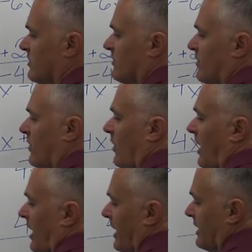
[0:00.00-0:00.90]
2 for
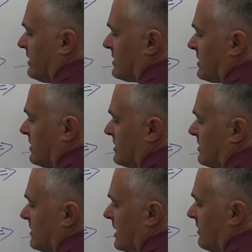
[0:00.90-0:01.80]
y. So this
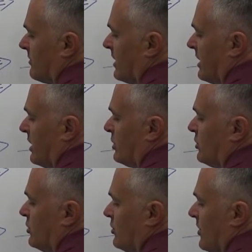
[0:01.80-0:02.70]
will become
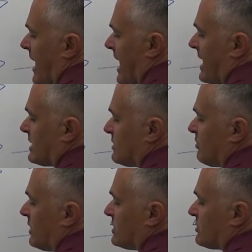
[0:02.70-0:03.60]
2x
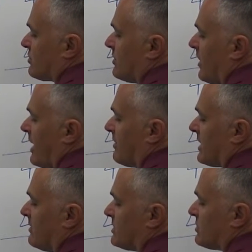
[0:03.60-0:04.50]
plus 3y
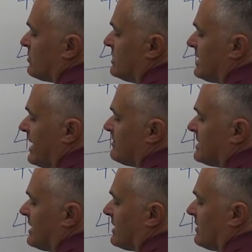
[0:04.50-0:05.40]
becomes 3
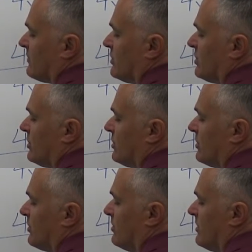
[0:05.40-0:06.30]
times negative
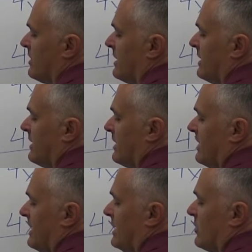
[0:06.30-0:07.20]
2
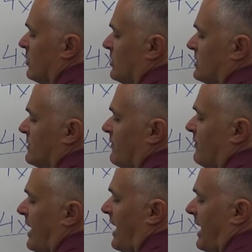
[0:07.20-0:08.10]
equals
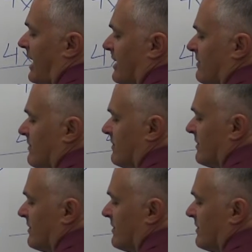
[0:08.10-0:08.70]
5.